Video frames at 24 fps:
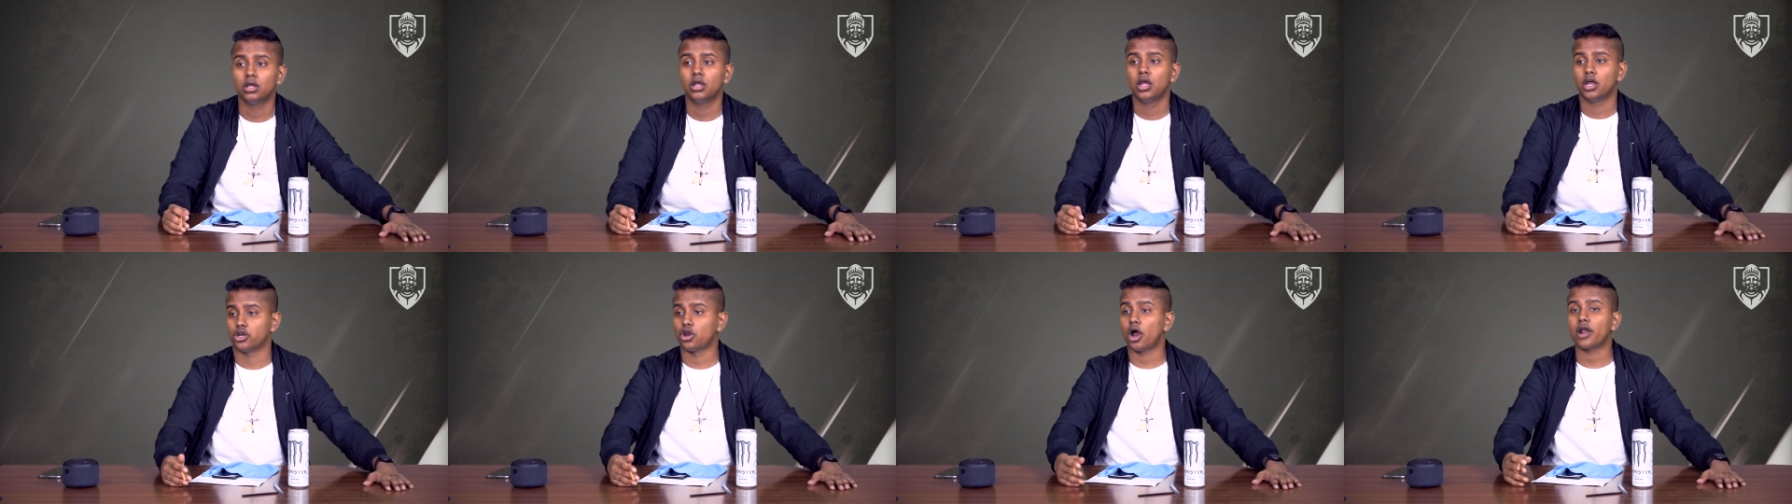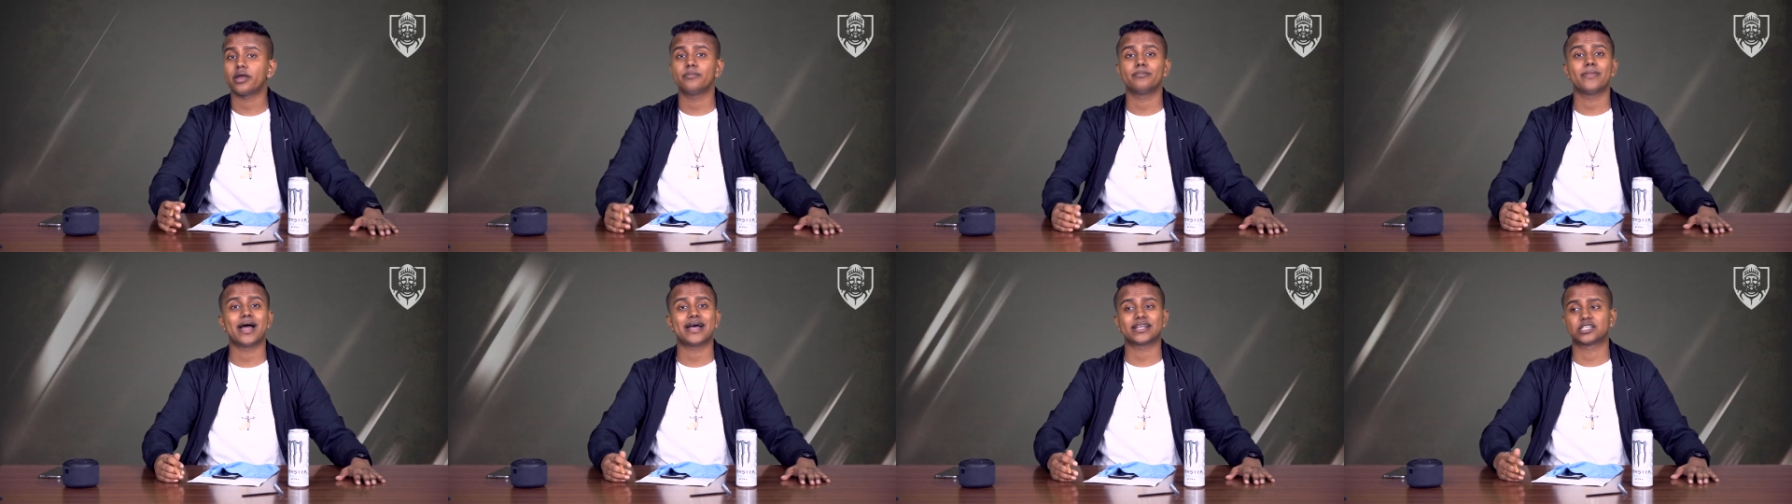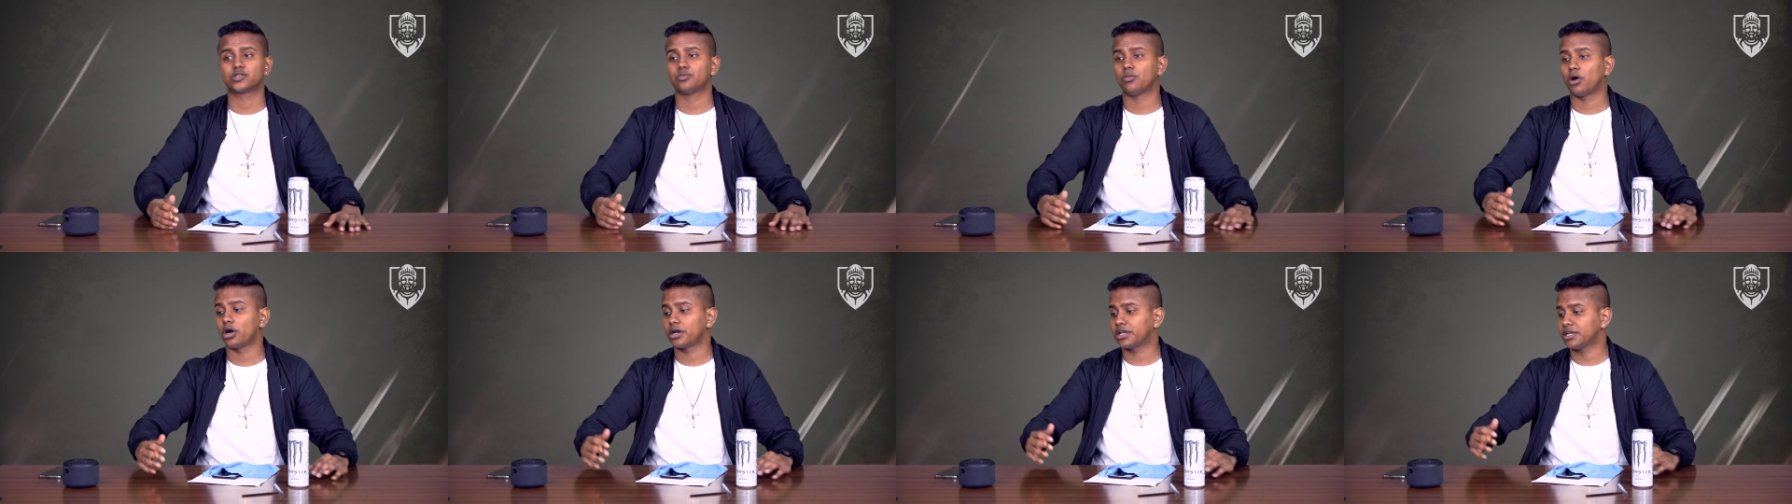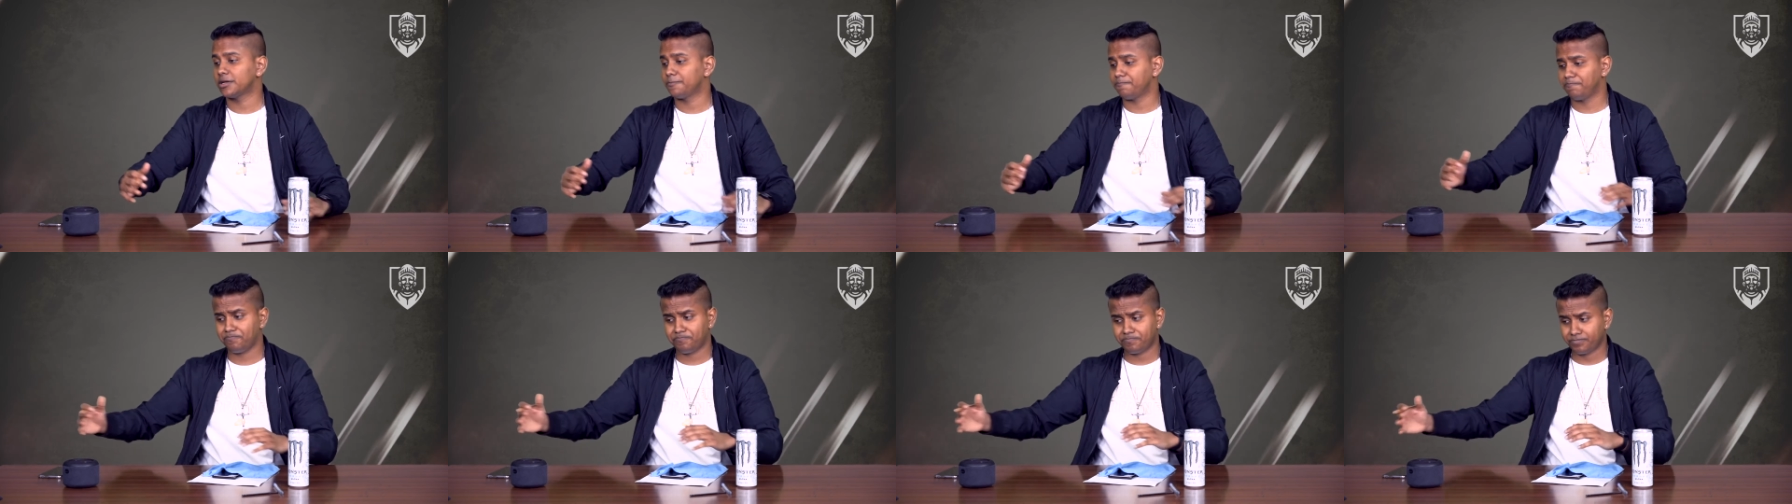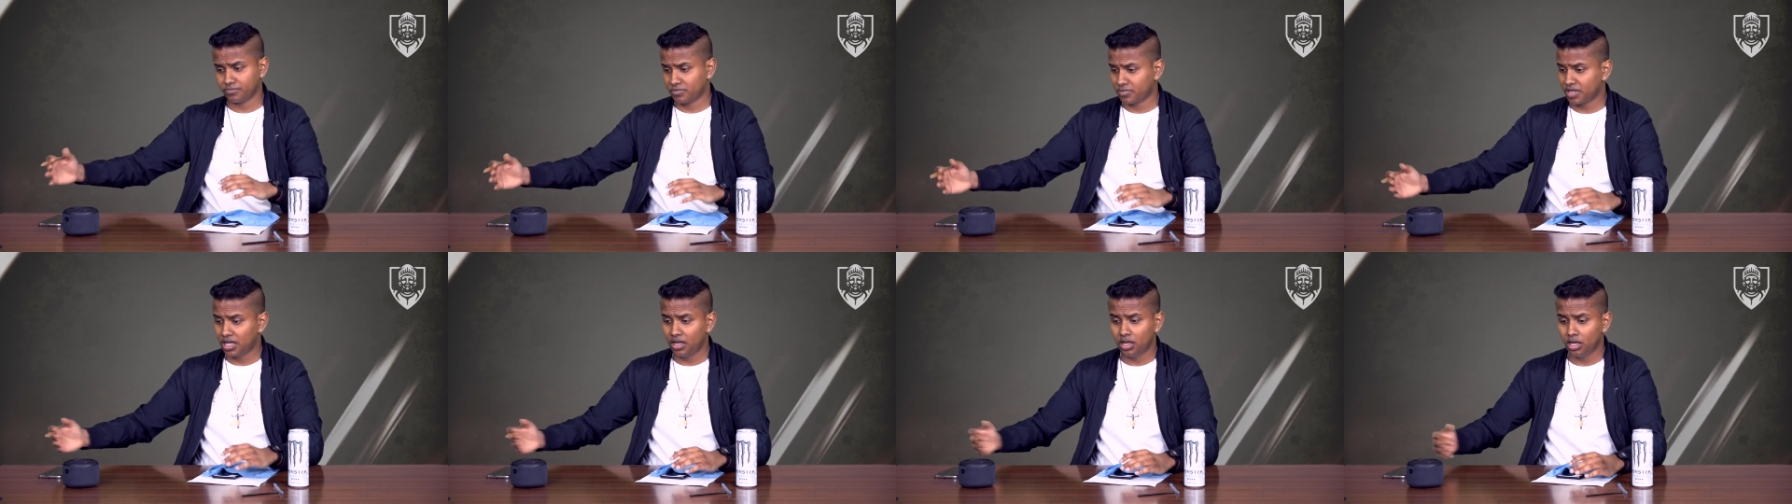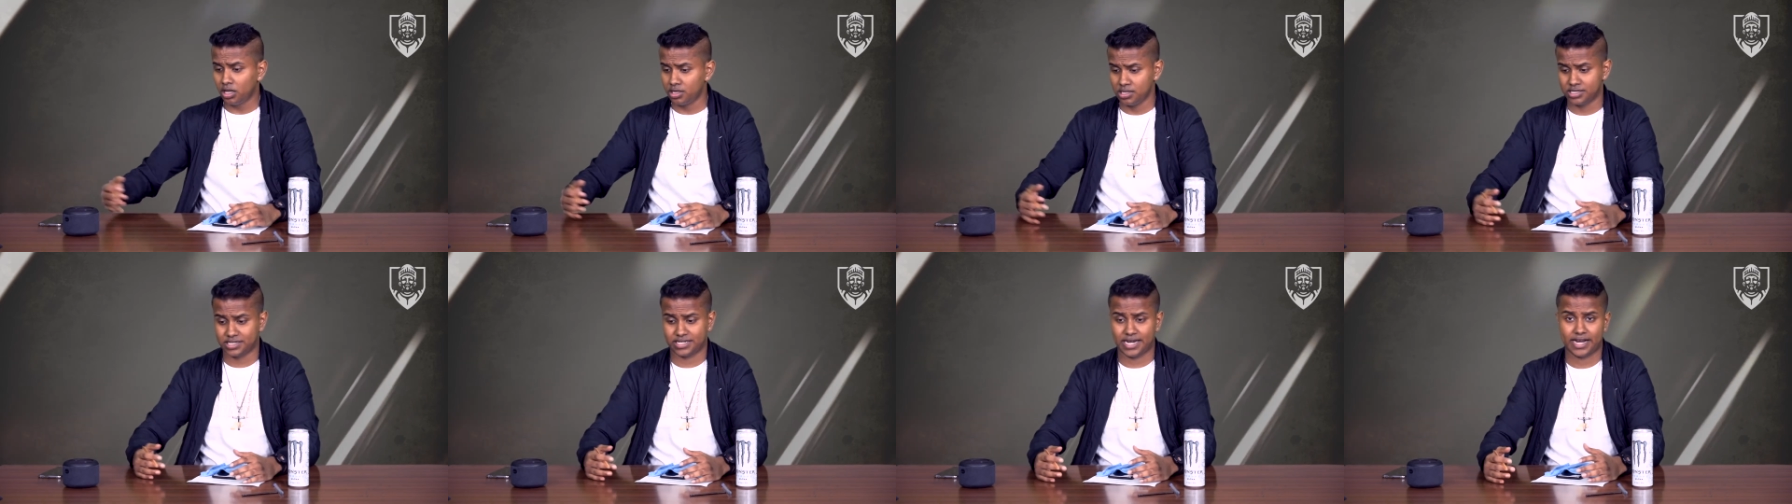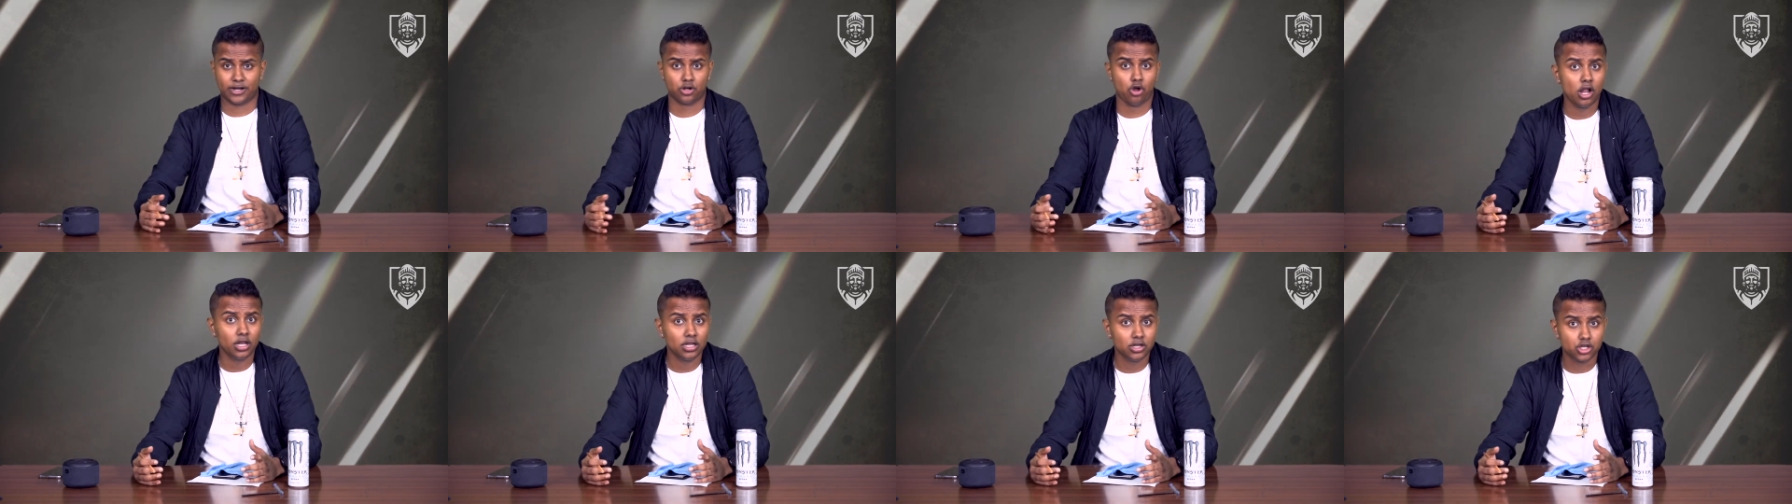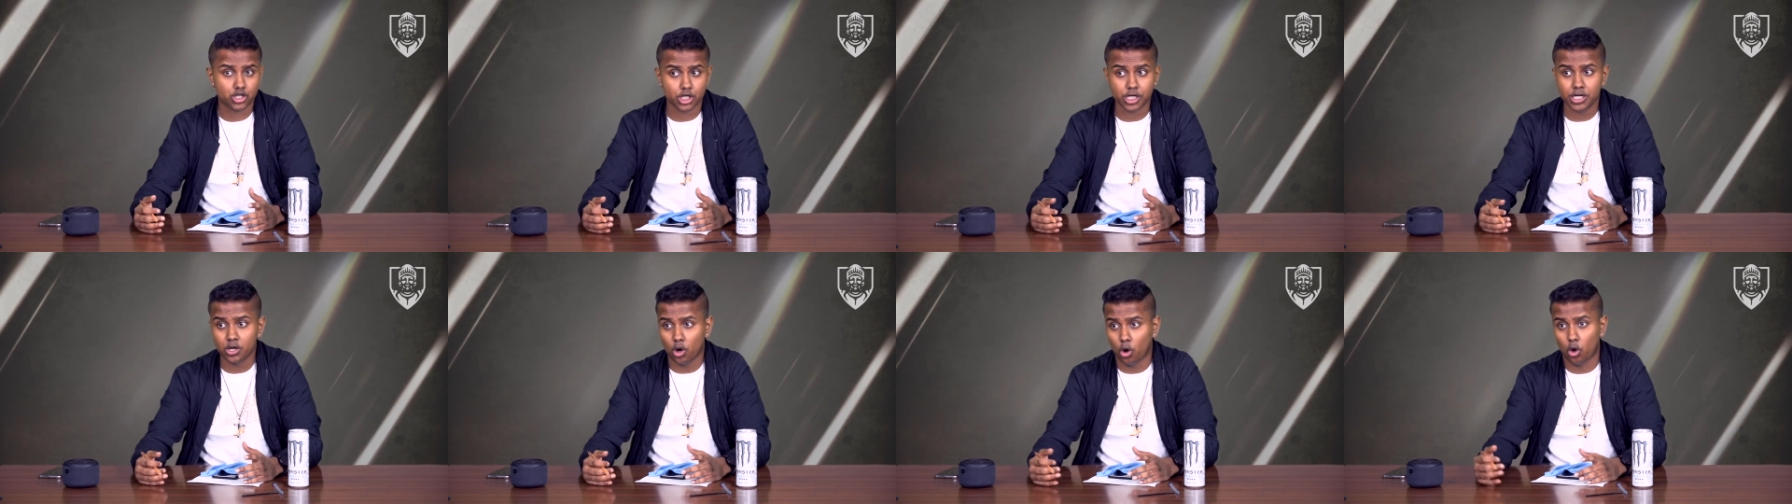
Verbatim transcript: not a mass market technology,